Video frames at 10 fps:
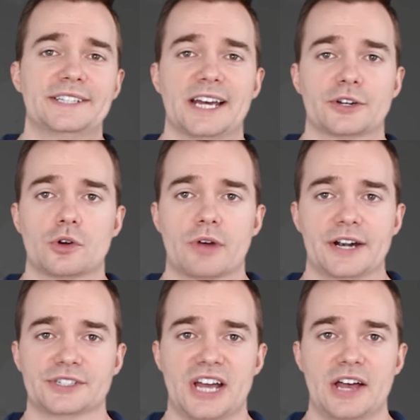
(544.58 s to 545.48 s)
a technical
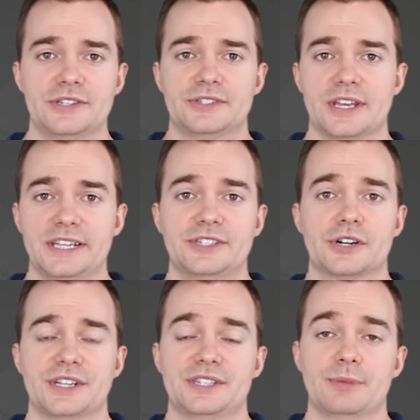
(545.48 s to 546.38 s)
writer does, the
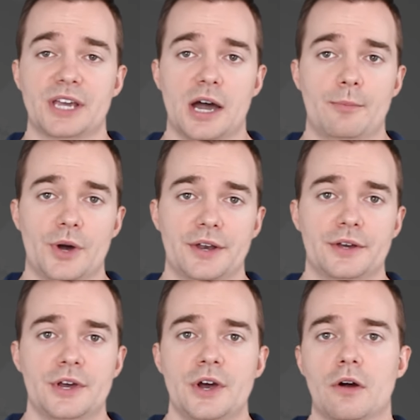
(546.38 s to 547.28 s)
easier it is to become one.
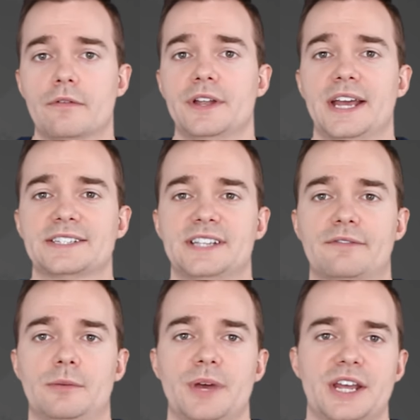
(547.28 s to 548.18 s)
Over the next
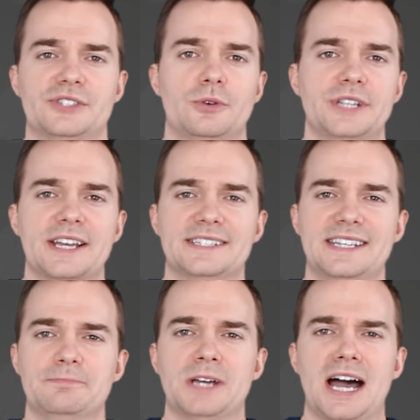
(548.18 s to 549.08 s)
several minutes, we'll take a
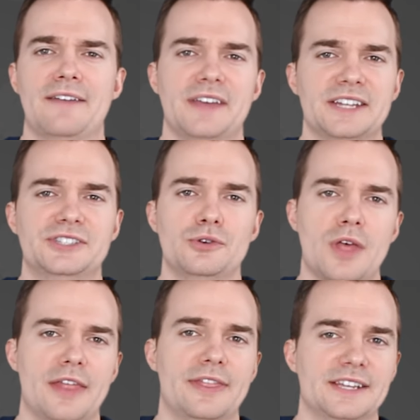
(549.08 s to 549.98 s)
deep dive
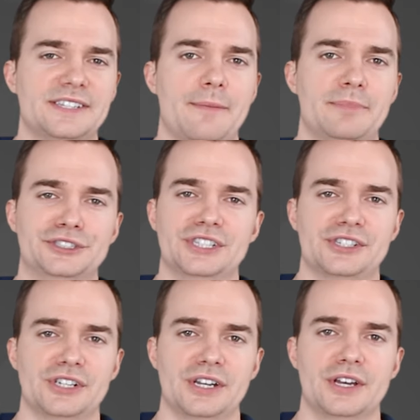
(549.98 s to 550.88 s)
into this
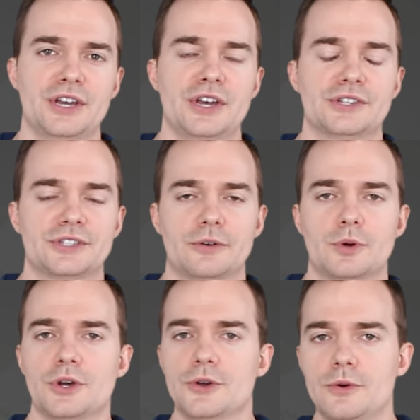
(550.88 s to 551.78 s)
position.
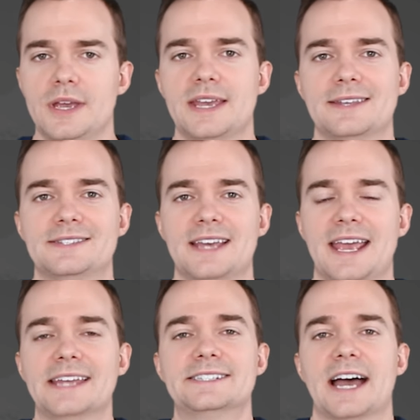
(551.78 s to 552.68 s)
So, who is
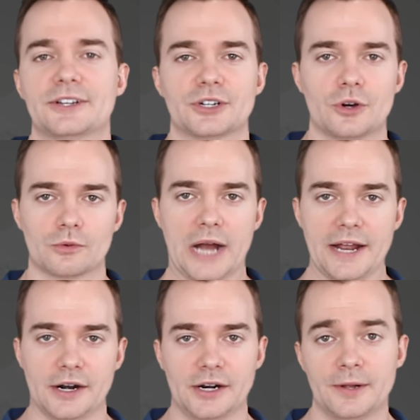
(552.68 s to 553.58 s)
a technical
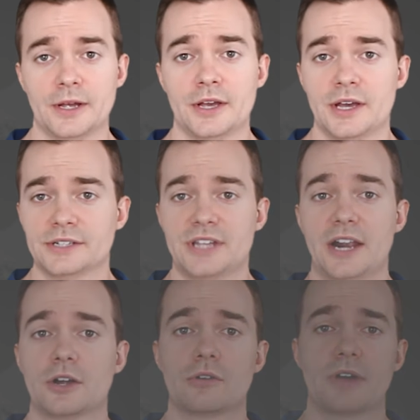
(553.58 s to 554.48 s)
writer? Technical